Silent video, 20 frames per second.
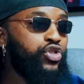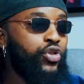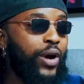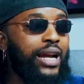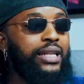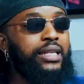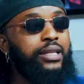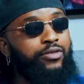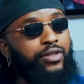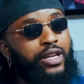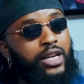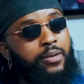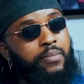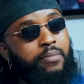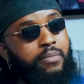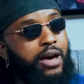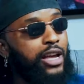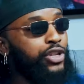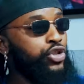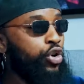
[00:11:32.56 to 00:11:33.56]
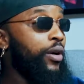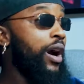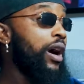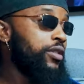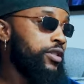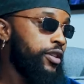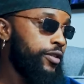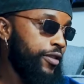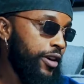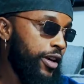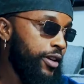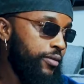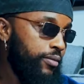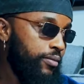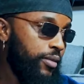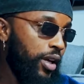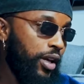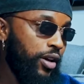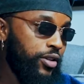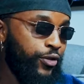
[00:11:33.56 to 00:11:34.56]
tried to really mature yeah. out of it
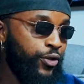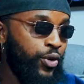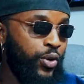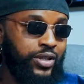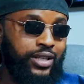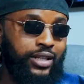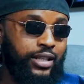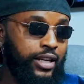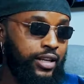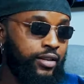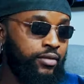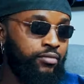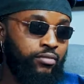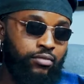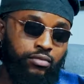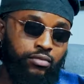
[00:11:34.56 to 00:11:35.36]
because, of course, he didn't. Mm